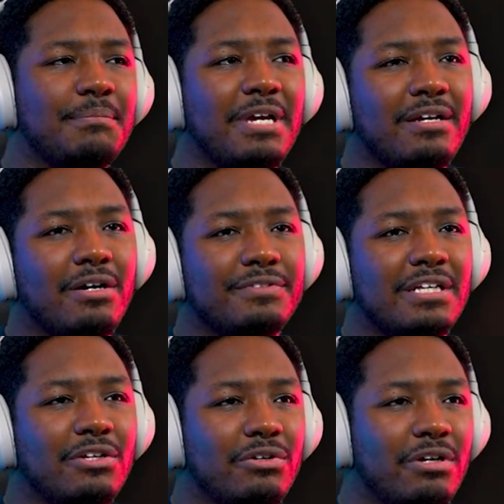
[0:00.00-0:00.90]
that bank off
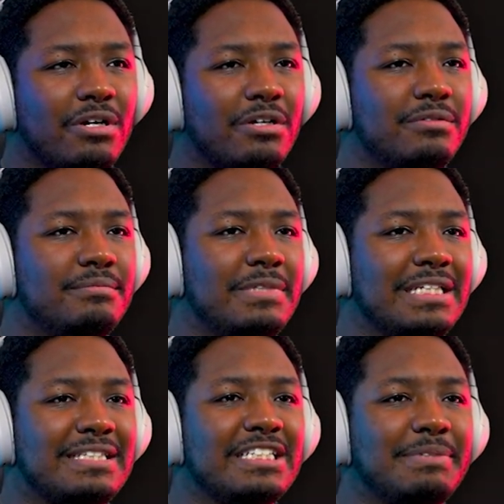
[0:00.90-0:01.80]
that little girl. Man,
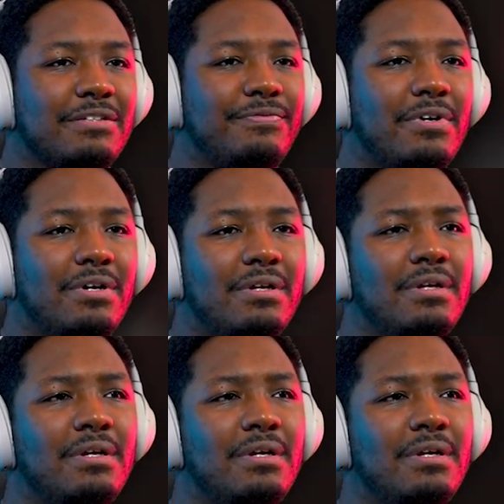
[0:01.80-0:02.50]
that thing's about to fall.